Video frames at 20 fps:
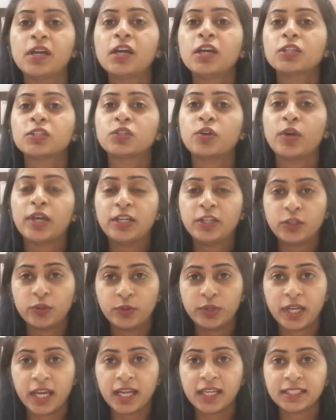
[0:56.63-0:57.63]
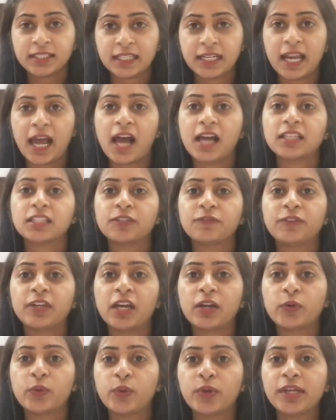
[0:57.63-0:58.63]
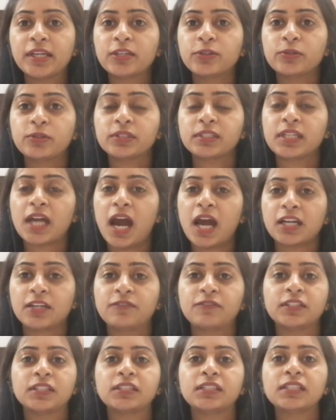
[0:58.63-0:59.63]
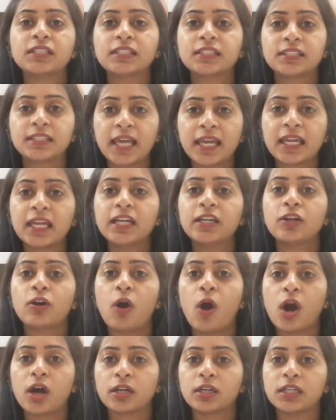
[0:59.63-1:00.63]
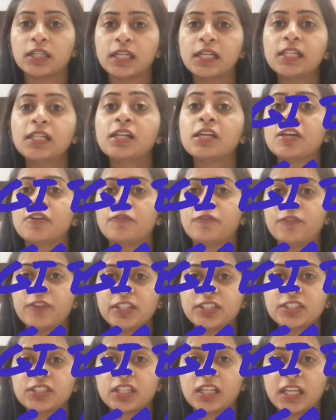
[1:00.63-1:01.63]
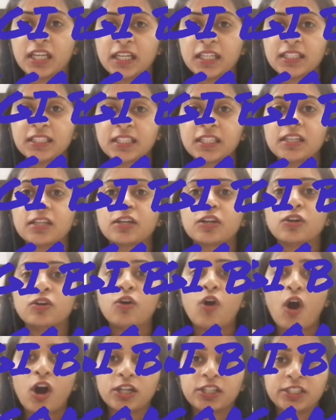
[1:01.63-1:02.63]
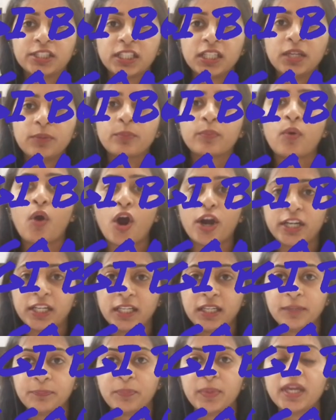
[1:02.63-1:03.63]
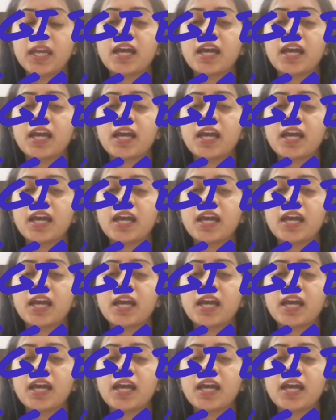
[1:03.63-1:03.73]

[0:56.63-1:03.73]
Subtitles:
So in today's class, we are going to start with the second organelle, which is Golgi body. Pay